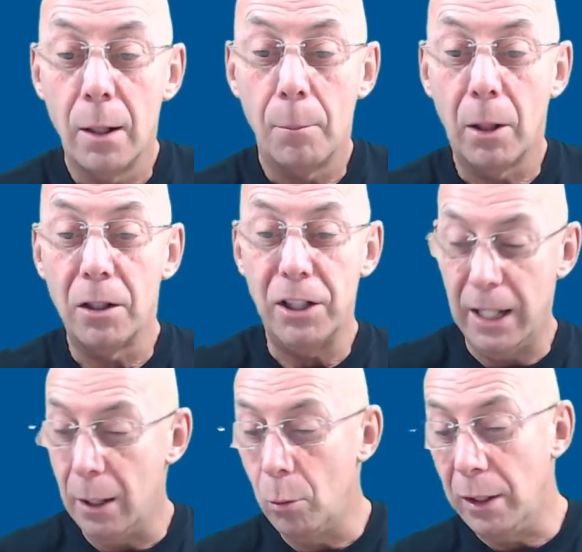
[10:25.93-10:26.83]
Because
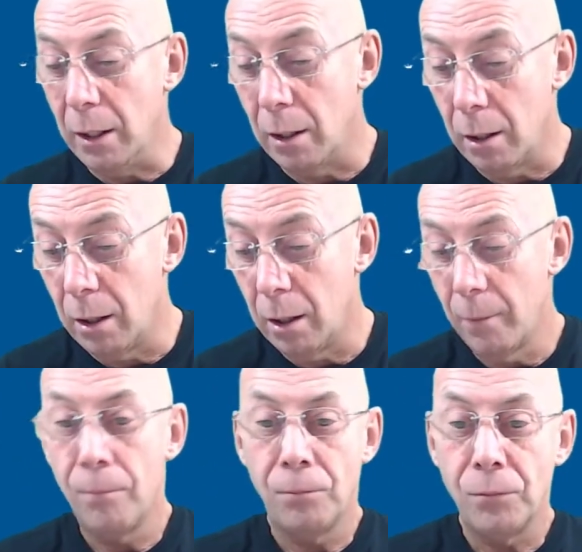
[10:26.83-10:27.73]
here we are
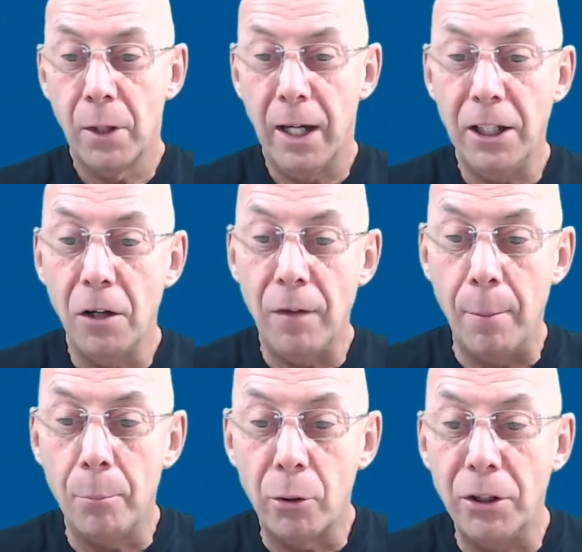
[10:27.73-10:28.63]
in
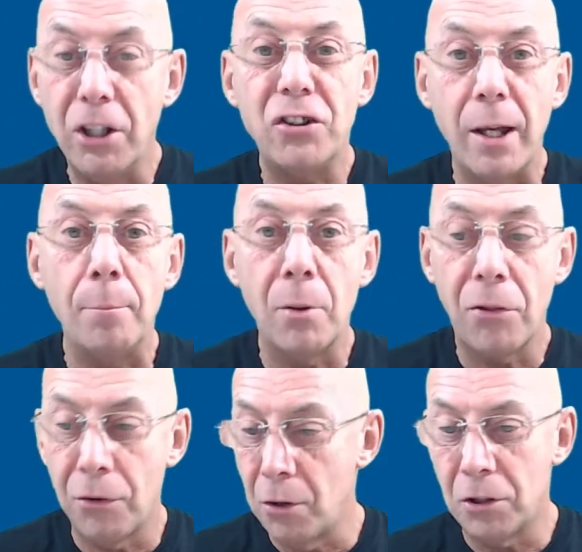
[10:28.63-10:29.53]
November and December
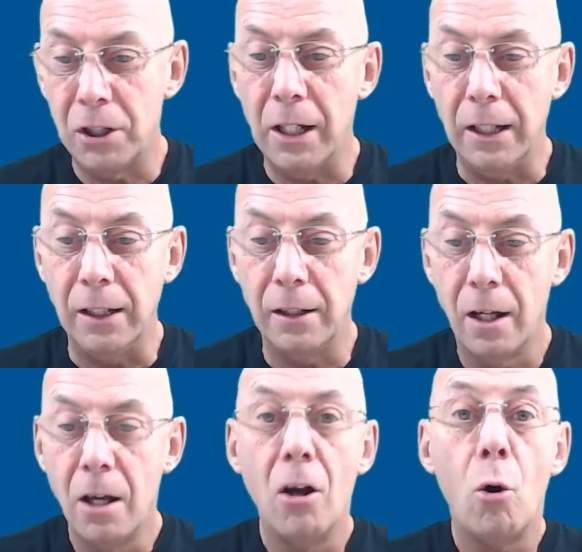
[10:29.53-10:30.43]
13,
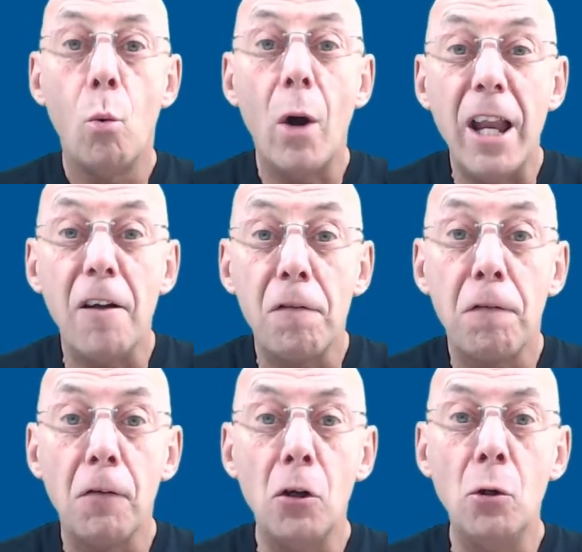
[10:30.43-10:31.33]
when it
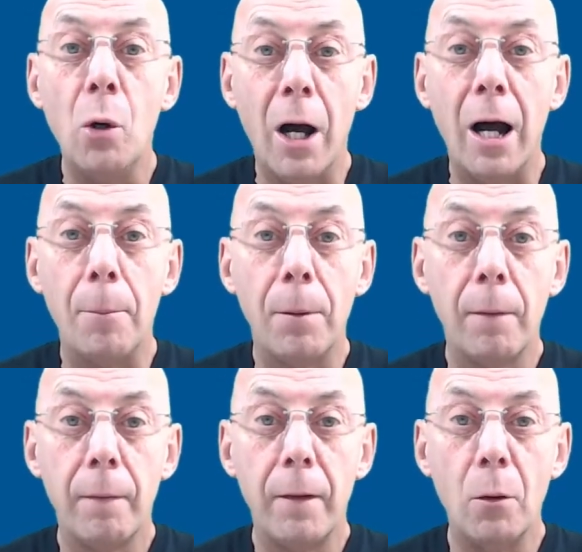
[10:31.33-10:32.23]
flew up,
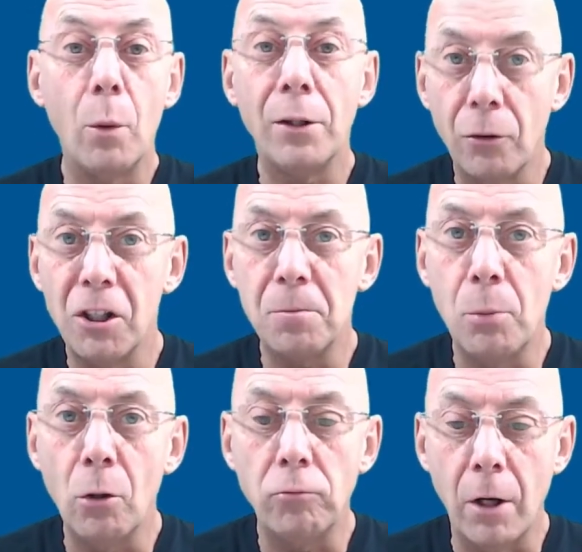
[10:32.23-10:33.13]
it went on its
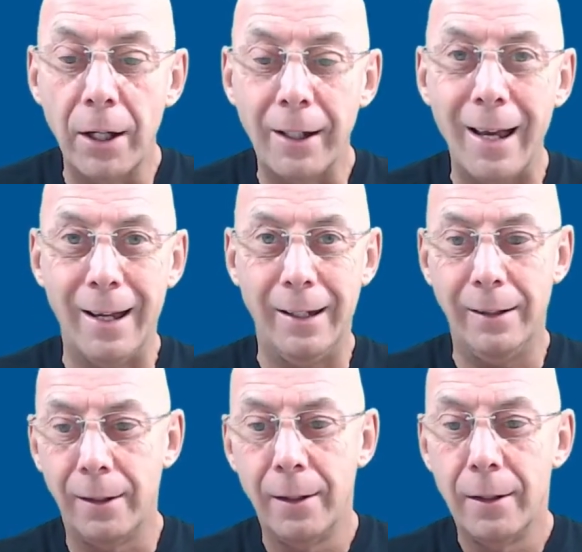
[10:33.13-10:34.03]
bull run
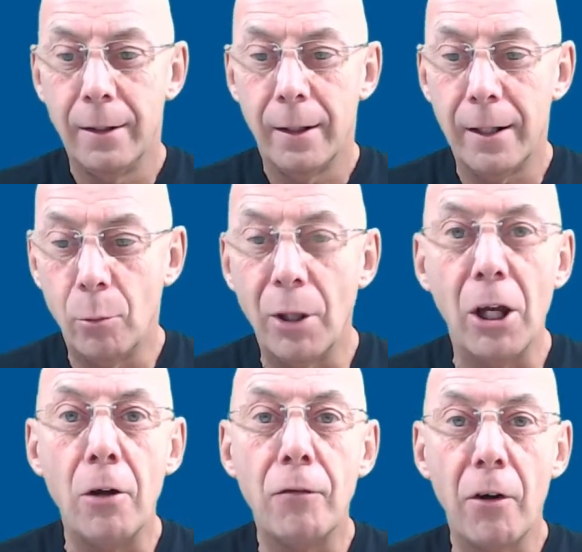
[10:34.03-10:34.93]
again, and it went
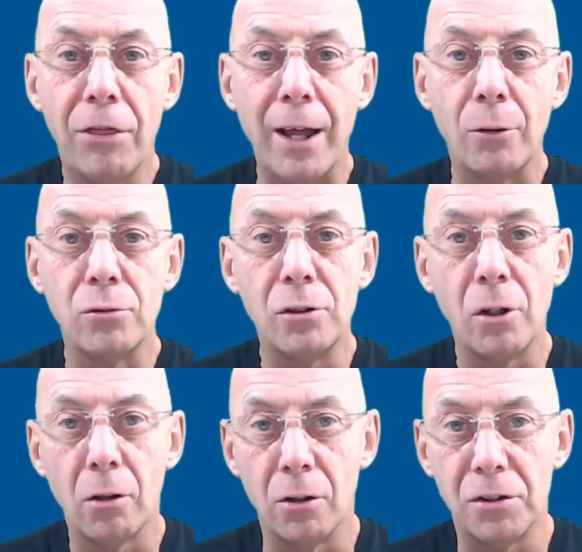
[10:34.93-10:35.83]
over
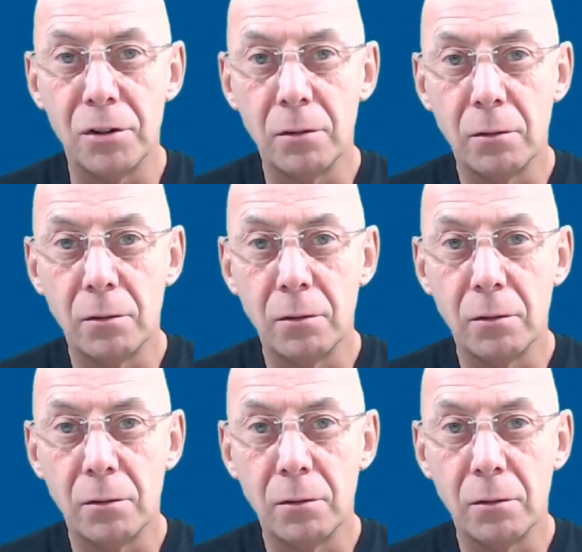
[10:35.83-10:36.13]
$1,000.